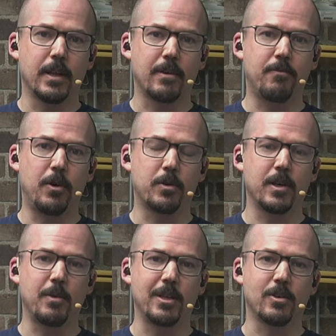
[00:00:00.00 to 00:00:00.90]
Like,
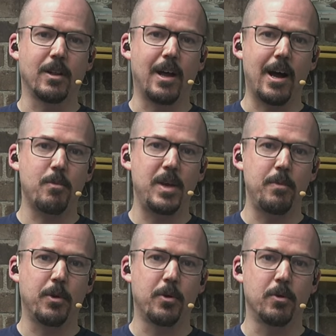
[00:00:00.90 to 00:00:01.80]
folks, I mean, there's a lot of
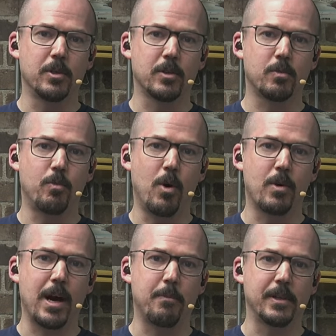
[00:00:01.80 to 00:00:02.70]
people who just
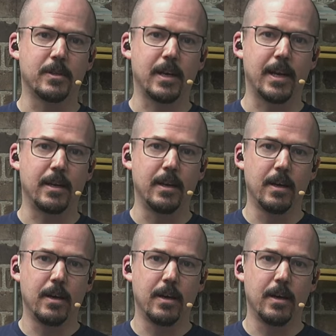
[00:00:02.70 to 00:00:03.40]
woke up and said,